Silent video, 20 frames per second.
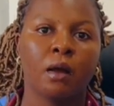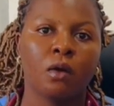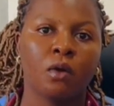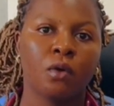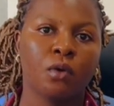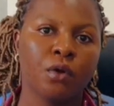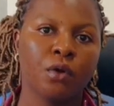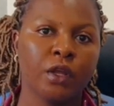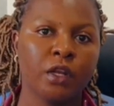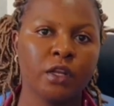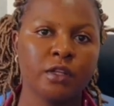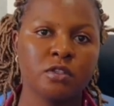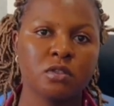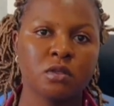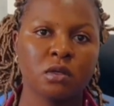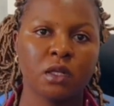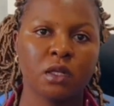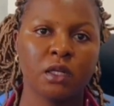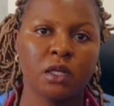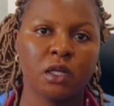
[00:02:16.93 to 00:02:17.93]
Going into
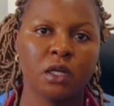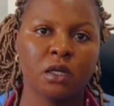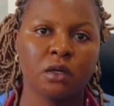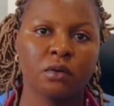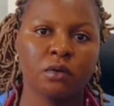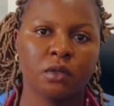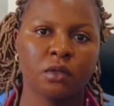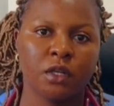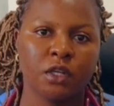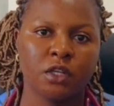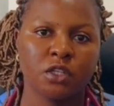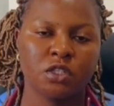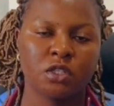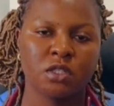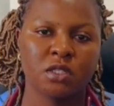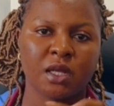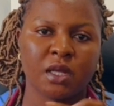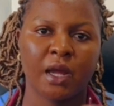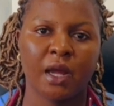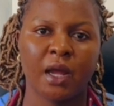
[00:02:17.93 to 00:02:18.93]
clinical
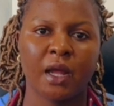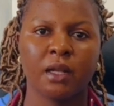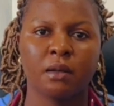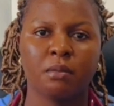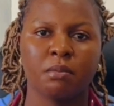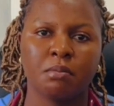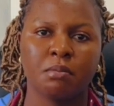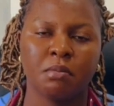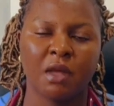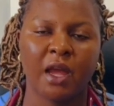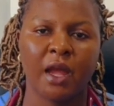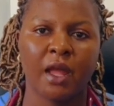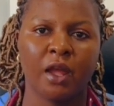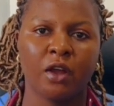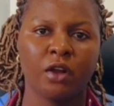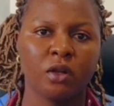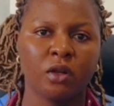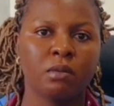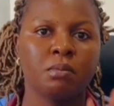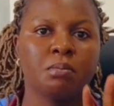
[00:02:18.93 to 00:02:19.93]
rotations, I
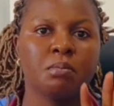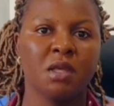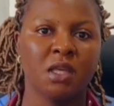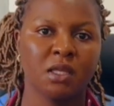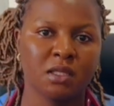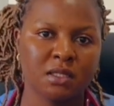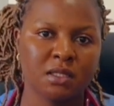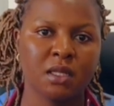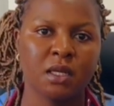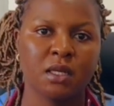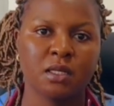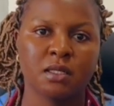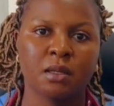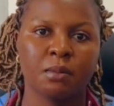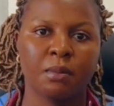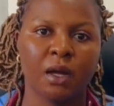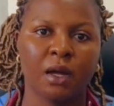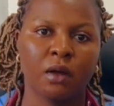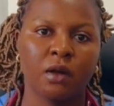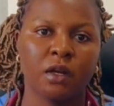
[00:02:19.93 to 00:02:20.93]
heard mixed things
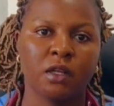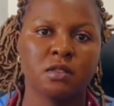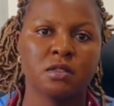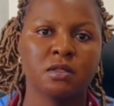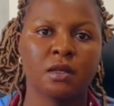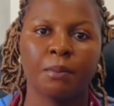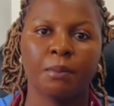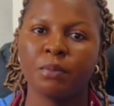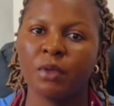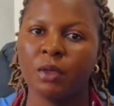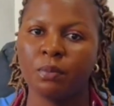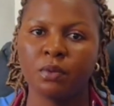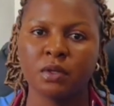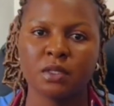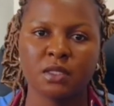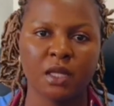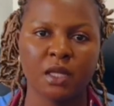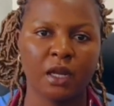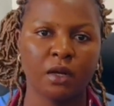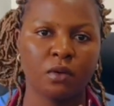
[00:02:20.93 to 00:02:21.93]
about it. Some people
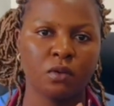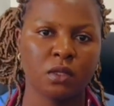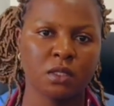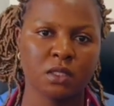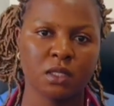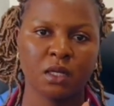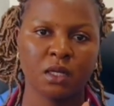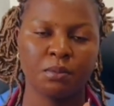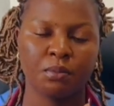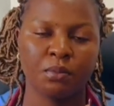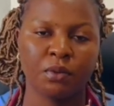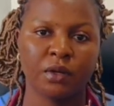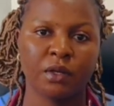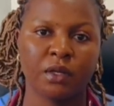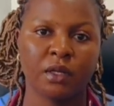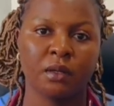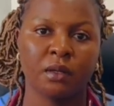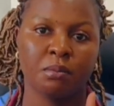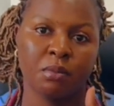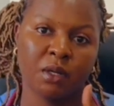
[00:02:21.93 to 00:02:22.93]
said it wasn't
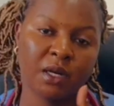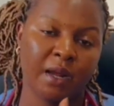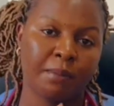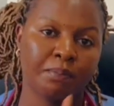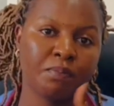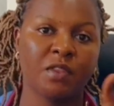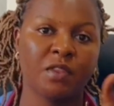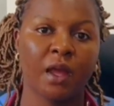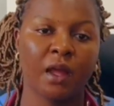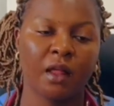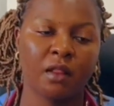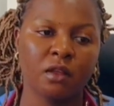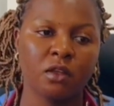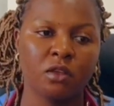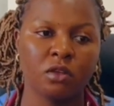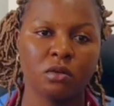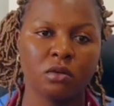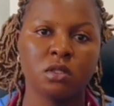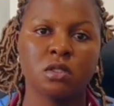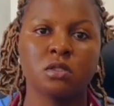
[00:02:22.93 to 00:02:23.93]
important, but I'm telling
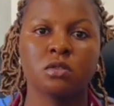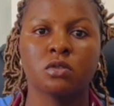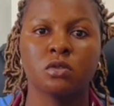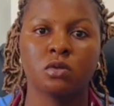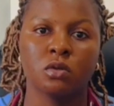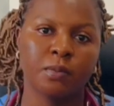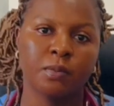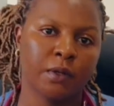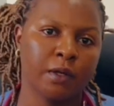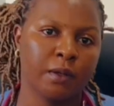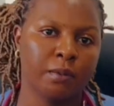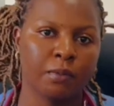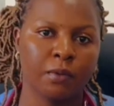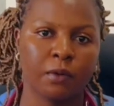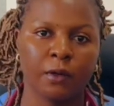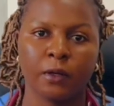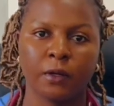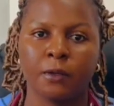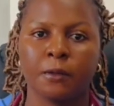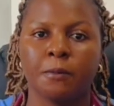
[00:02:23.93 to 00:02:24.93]
you it's super
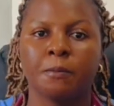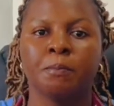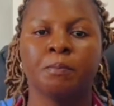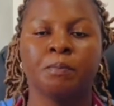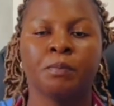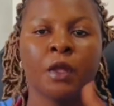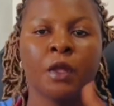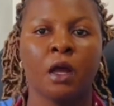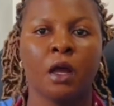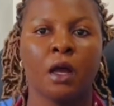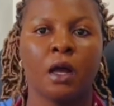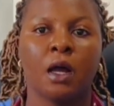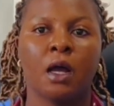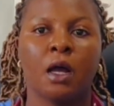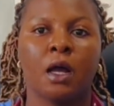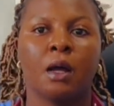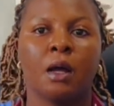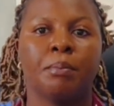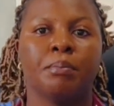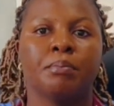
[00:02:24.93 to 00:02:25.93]
important.
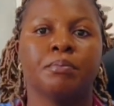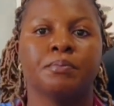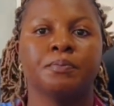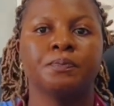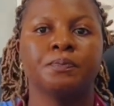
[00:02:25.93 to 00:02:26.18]
um,